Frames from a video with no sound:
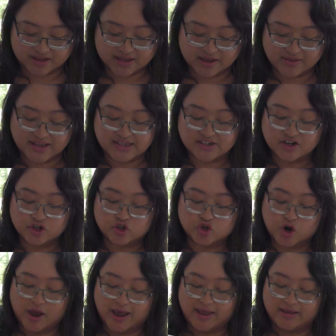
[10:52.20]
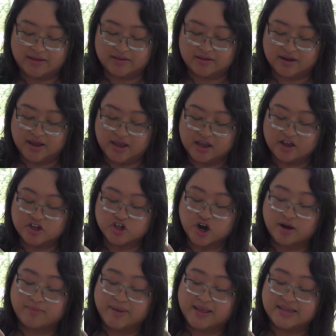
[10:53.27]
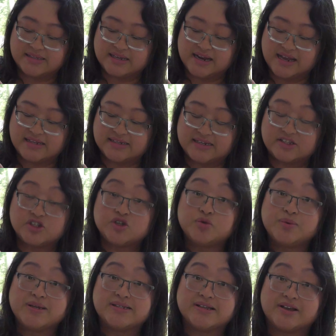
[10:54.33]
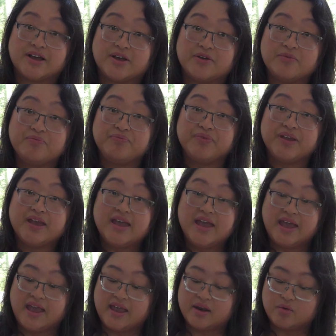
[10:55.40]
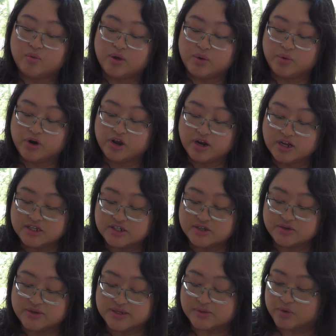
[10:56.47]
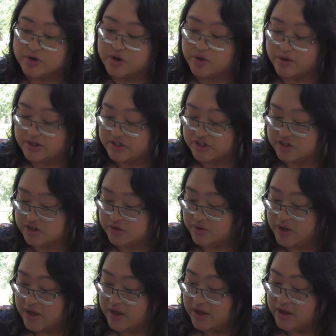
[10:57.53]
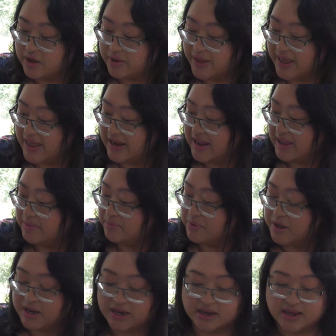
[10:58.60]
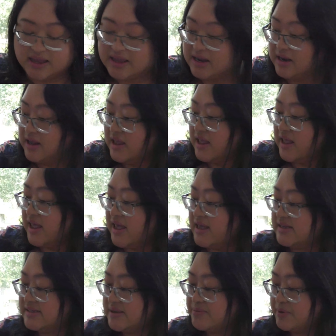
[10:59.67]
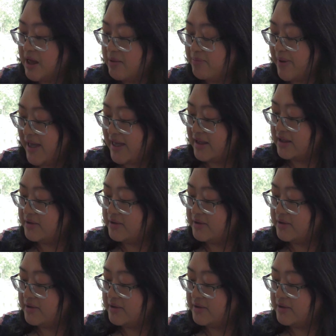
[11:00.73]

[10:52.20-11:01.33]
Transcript: these are dry Kajari melons that I did 2 weeks ago. And what we're gonna do is we're going to go ahead and put it in a Ziploc bag.